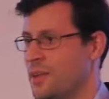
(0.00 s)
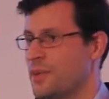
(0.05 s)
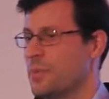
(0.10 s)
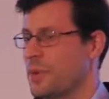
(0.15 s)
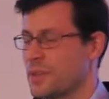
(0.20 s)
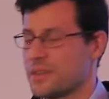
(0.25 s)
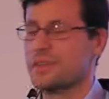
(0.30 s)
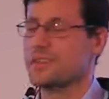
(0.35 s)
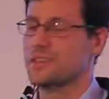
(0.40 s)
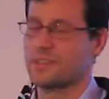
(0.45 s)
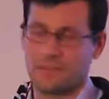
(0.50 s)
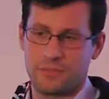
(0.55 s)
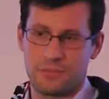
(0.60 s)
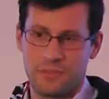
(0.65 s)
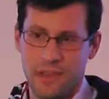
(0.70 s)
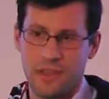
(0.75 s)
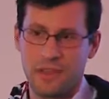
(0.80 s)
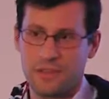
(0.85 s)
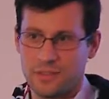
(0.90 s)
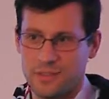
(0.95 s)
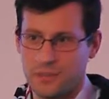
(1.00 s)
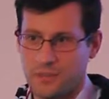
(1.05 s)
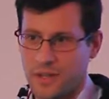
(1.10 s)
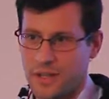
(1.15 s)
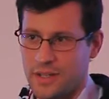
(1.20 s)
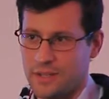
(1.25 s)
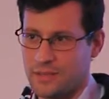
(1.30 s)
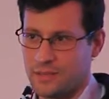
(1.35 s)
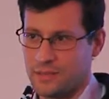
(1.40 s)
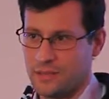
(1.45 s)
But this is a fallacy,
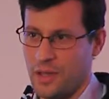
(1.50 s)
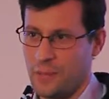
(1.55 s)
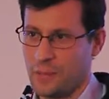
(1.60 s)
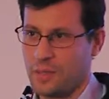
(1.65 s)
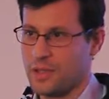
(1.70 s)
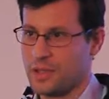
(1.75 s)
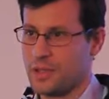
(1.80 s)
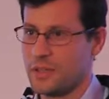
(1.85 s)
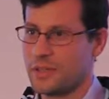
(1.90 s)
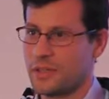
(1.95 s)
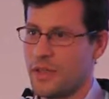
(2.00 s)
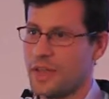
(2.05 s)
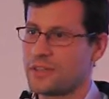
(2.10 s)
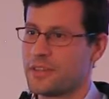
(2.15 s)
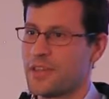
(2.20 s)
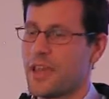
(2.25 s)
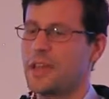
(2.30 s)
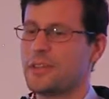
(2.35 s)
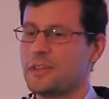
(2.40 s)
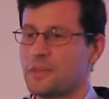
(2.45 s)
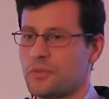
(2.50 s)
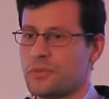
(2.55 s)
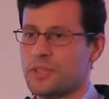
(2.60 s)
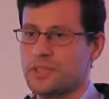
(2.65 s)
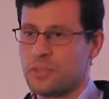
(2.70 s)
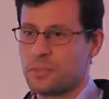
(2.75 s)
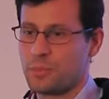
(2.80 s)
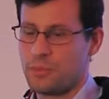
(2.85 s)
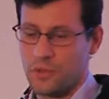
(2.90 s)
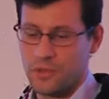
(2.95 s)
right? I mean, at the end, you will
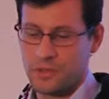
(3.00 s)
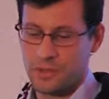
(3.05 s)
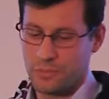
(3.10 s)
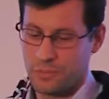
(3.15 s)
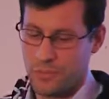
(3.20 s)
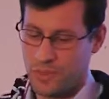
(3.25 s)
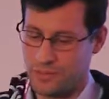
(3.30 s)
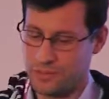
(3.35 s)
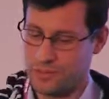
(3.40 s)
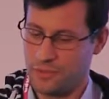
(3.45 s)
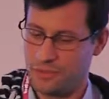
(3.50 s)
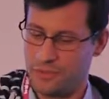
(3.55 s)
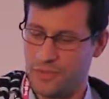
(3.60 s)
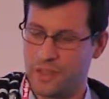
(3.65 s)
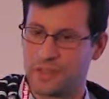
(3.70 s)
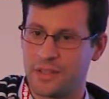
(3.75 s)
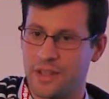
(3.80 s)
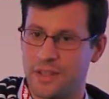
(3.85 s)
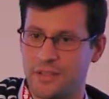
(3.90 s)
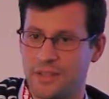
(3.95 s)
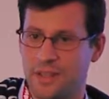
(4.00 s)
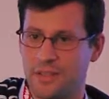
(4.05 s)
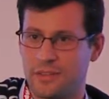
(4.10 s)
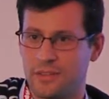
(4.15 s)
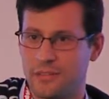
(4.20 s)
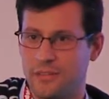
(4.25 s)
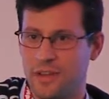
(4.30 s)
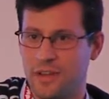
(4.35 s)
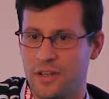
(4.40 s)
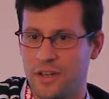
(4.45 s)
deploy the thing that's at
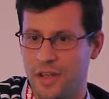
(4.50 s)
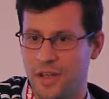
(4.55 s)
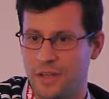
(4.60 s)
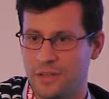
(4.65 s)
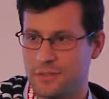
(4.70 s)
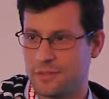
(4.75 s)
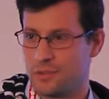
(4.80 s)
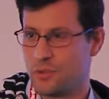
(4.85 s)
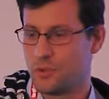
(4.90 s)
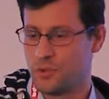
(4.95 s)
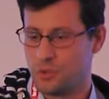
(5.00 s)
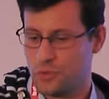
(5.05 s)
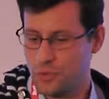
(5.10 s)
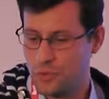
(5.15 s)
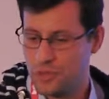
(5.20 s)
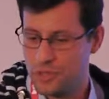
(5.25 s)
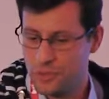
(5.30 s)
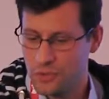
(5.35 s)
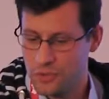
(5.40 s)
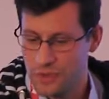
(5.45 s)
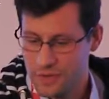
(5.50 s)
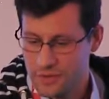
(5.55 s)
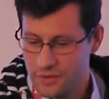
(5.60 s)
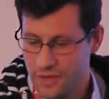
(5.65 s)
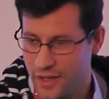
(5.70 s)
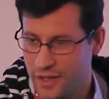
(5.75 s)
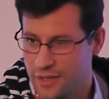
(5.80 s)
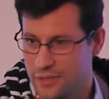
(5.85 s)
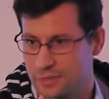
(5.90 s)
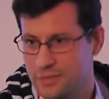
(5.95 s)
the very end, so you should only look at
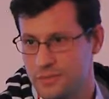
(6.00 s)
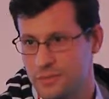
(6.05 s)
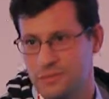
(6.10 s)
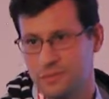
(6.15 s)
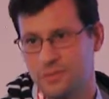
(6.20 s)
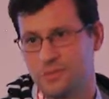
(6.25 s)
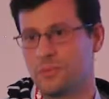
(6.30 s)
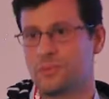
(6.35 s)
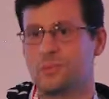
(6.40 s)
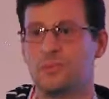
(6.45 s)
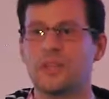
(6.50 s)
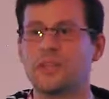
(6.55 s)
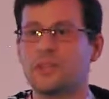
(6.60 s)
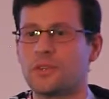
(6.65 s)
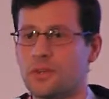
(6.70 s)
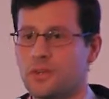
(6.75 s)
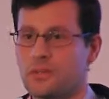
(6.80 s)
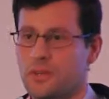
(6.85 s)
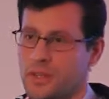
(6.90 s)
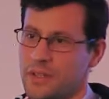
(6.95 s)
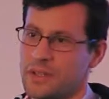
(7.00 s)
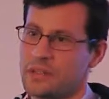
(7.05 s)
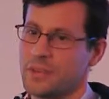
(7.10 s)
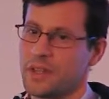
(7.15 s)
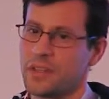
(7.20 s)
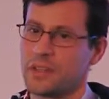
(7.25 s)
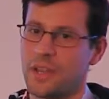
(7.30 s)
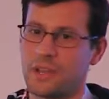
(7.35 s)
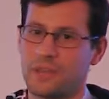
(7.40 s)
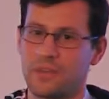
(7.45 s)
that window
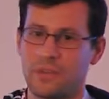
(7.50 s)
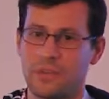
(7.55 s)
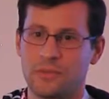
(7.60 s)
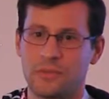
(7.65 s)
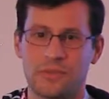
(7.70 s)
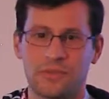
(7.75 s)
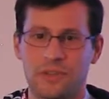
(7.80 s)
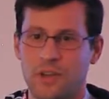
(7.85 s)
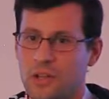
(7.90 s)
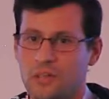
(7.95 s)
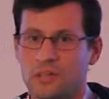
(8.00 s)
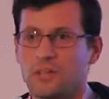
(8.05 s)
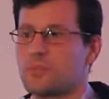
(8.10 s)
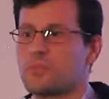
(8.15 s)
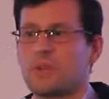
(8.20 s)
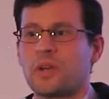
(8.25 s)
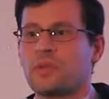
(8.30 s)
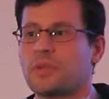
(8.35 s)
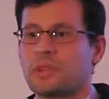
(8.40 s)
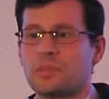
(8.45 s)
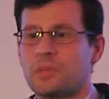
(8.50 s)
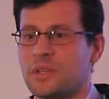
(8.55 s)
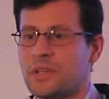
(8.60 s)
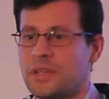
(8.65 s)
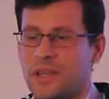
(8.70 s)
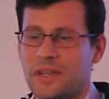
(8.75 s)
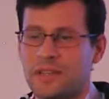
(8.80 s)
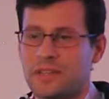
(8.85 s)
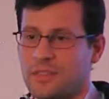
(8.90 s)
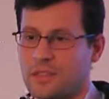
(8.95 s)
when that thing was out, which may only be
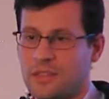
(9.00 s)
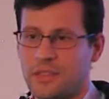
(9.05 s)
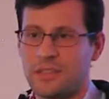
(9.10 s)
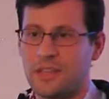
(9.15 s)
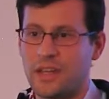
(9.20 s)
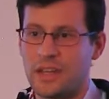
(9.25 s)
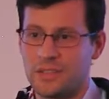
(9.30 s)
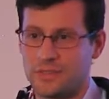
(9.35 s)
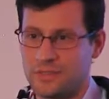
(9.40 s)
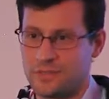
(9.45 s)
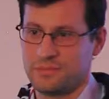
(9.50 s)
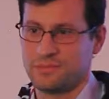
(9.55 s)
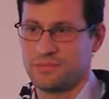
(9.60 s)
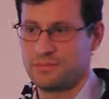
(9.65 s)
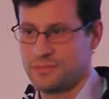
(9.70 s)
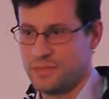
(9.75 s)
like 3 days.